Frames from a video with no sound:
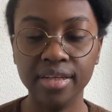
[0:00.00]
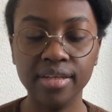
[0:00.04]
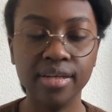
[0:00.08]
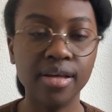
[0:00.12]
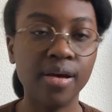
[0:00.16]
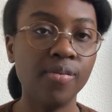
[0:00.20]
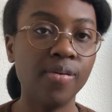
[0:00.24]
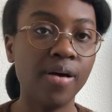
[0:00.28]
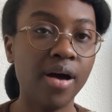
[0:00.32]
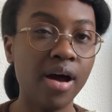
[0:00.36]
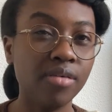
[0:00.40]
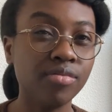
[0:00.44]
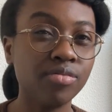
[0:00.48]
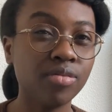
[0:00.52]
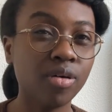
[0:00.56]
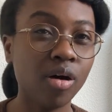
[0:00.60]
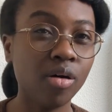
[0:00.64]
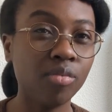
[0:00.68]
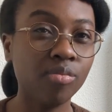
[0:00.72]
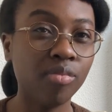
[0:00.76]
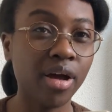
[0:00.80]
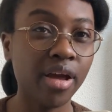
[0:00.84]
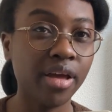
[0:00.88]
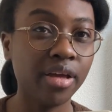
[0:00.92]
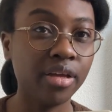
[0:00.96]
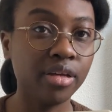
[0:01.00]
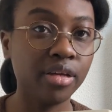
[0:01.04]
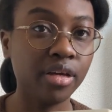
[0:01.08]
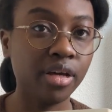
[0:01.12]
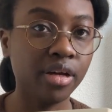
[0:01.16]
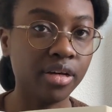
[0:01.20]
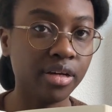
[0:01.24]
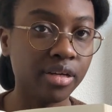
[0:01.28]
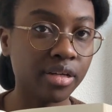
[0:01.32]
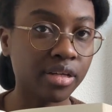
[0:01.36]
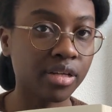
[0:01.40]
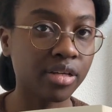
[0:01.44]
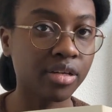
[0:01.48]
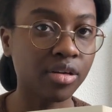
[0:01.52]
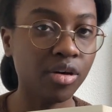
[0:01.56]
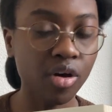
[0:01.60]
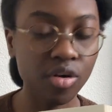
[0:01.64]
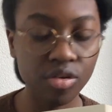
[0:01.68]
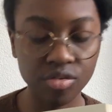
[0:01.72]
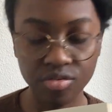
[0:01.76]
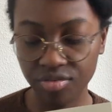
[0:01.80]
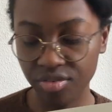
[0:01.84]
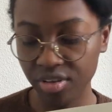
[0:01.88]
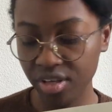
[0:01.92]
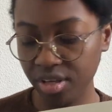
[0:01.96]
now have on my
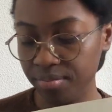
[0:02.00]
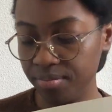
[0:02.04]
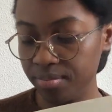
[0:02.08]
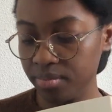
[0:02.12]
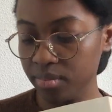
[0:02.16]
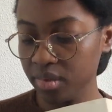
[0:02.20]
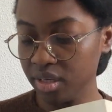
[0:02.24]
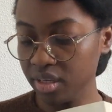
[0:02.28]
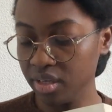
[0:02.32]
Ko-fi.